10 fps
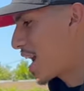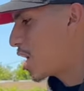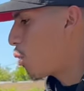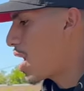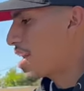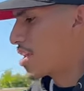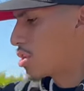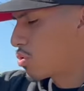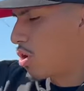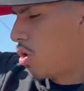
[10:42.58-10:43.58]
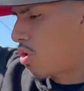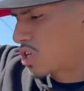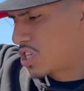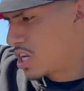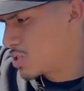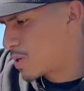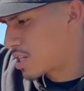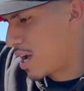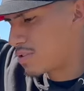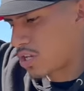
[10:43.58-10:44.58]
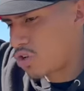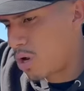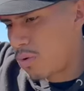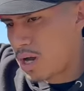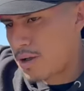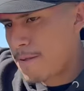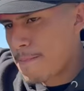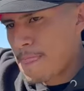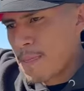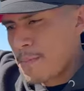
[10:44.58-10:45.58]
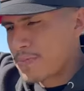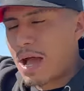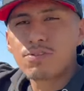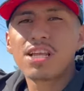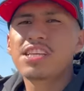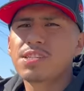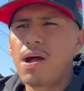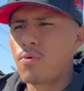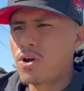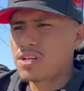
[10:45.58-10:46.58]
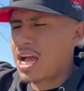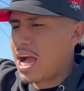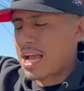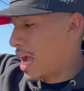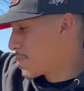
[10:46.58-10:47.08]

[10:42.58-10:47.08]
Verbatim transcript: kind of why I didn't do the oil change because I was like, you know what? That was the least of my worries. I,